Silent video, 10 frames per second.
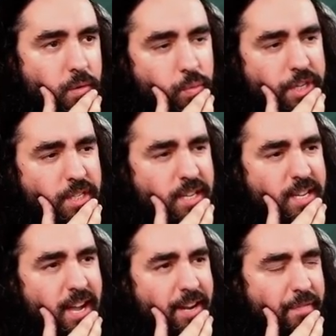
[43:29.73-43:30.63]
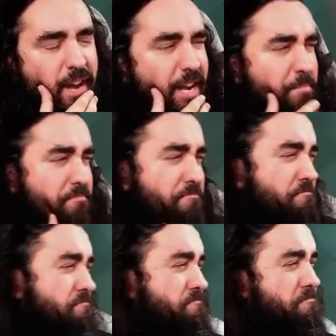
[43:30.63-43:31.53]
We're still kind of fine.
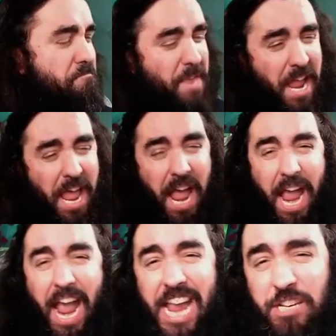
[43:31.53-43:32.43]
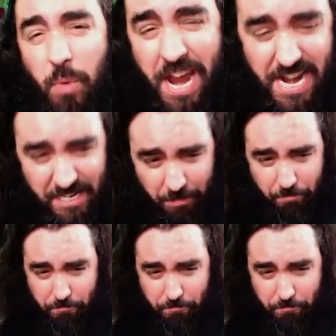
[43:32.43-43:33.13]
Eight wins!